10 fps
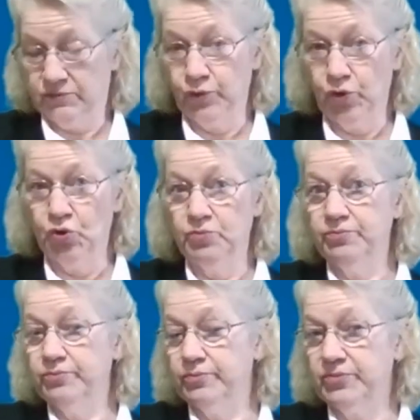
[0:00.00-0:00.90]

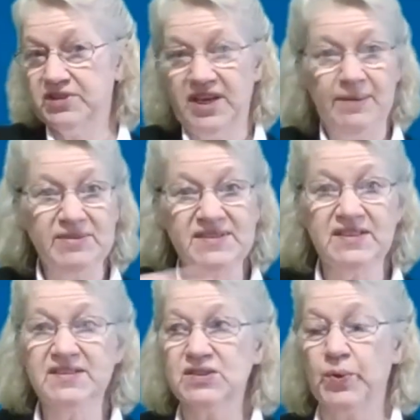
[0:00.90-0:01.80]
room, tables in
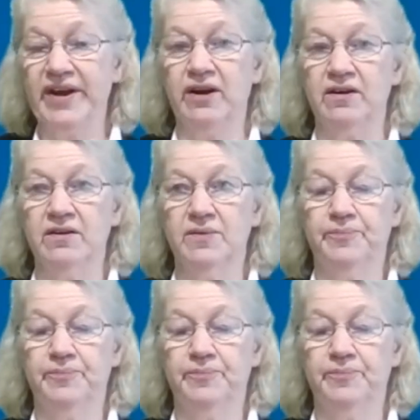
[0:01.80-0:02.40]
a square,